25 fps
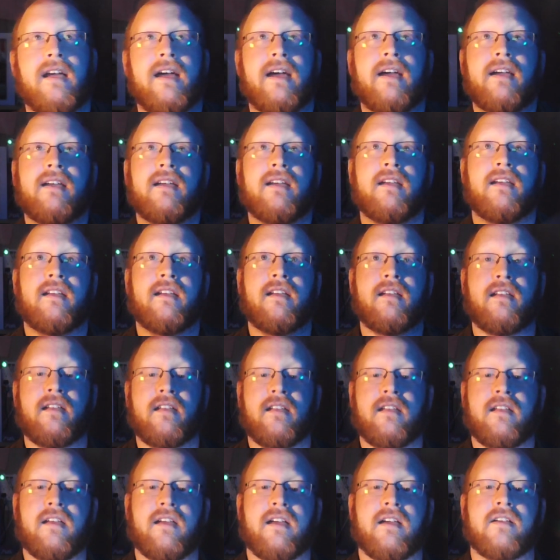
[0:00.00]
deck,
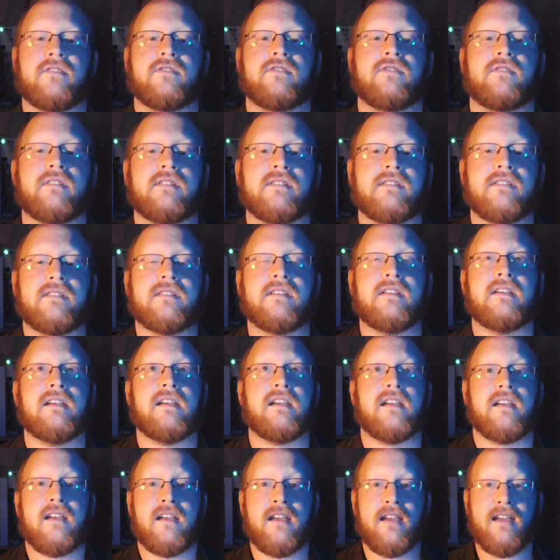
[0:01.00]
as you can
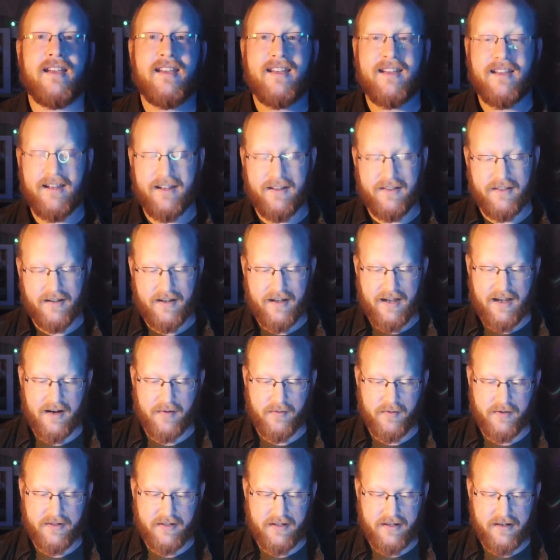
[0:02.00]
see in the
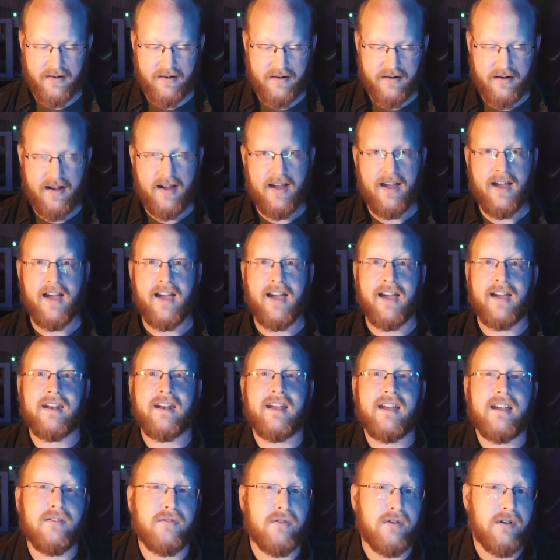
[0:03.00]
cameras here.
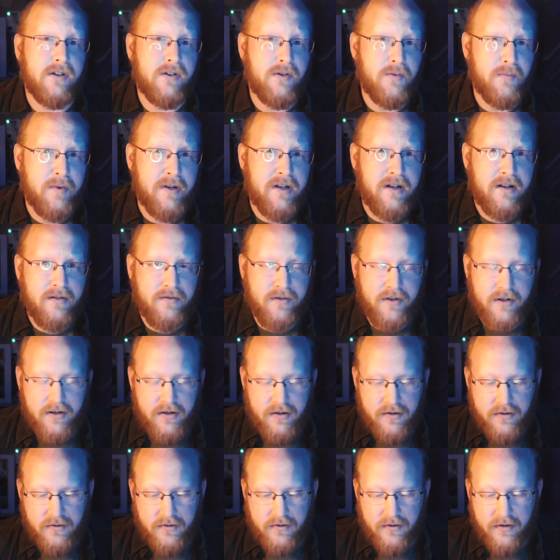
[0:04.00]
I have a little bit of
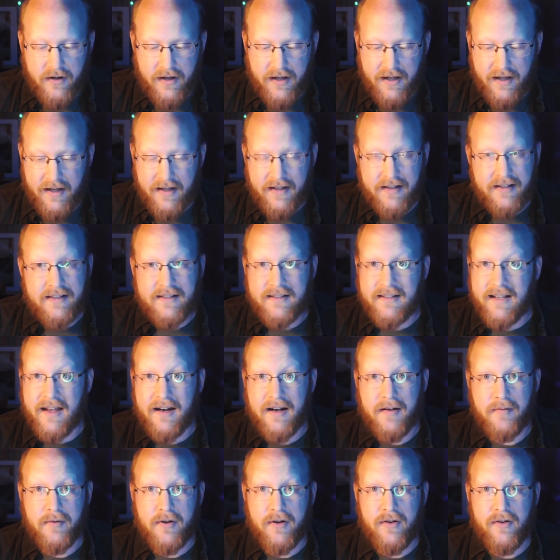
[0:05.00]
a new
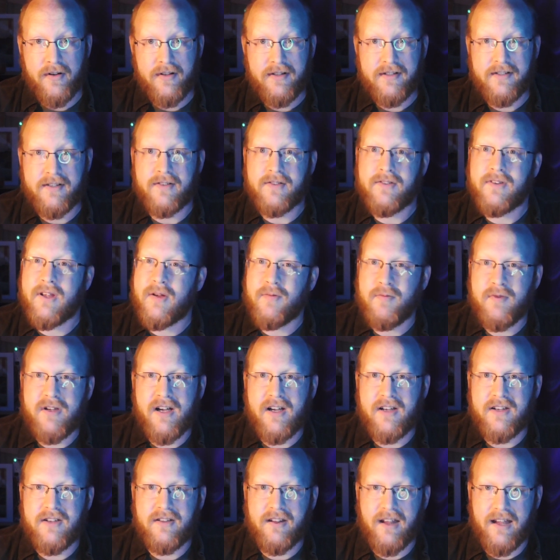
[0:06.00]
setup going, so tell
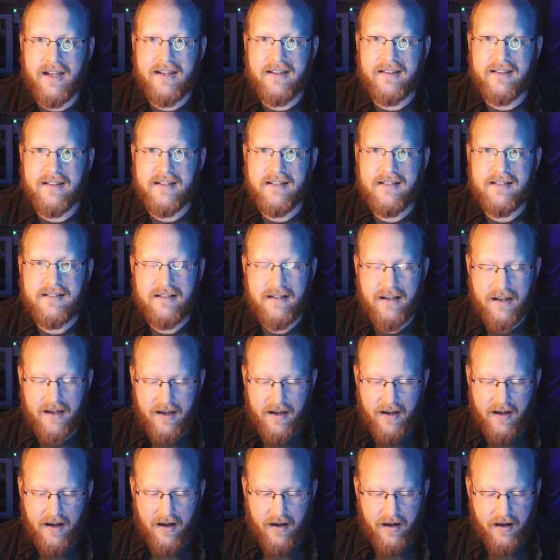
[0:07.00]
me how you like this.
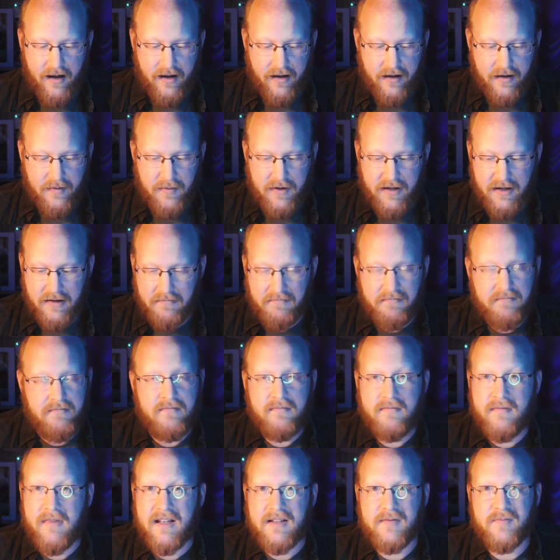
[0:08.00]
Give me
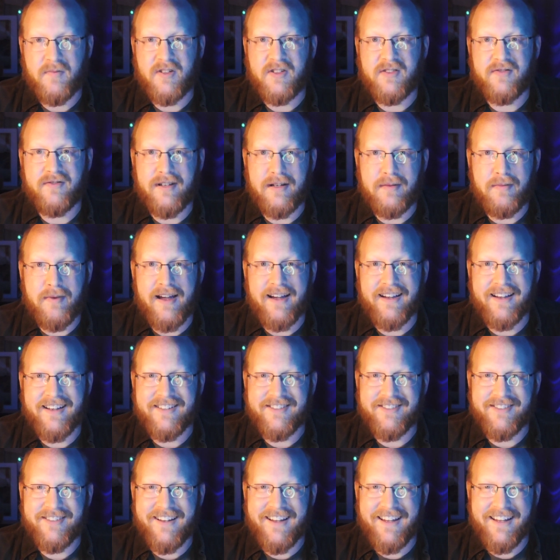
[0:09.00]
as much
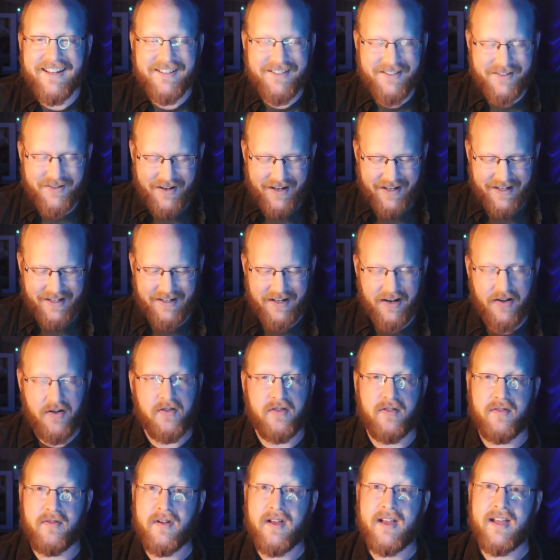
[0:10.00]
feedback as you can so I can
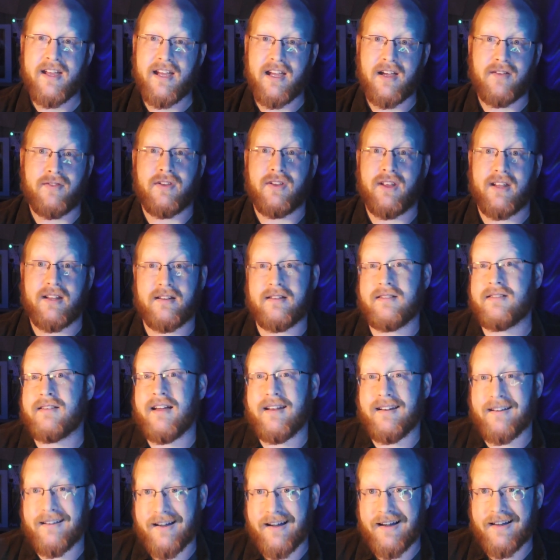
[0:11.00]
know if you like
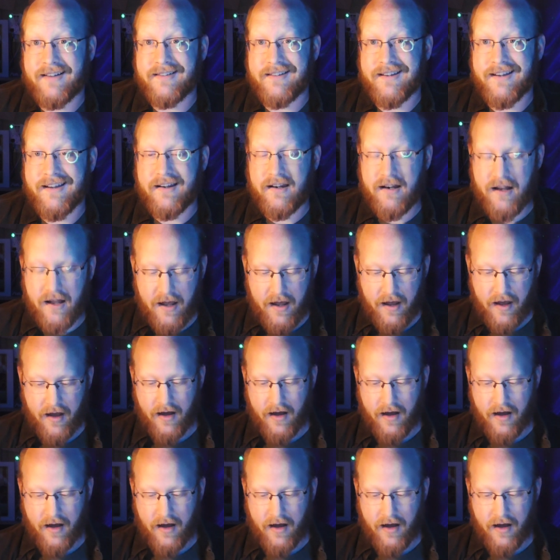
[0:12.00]
this kind of content.